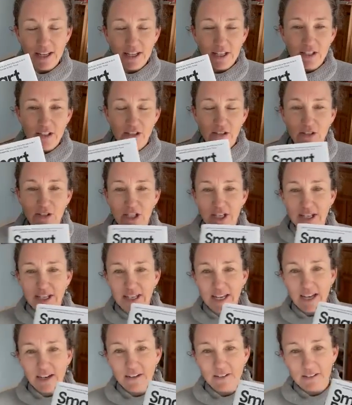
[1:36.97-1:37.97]
So check it
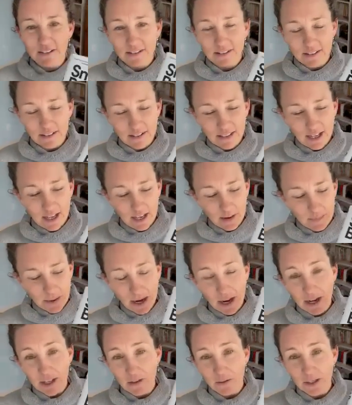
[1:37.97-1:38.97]
out. I
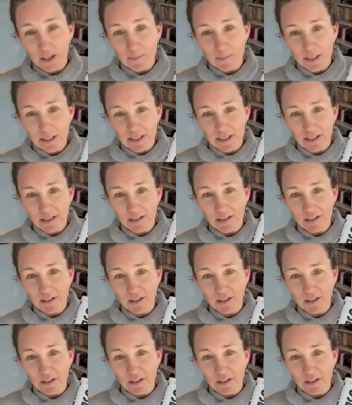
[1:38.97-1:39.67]
highly recommend it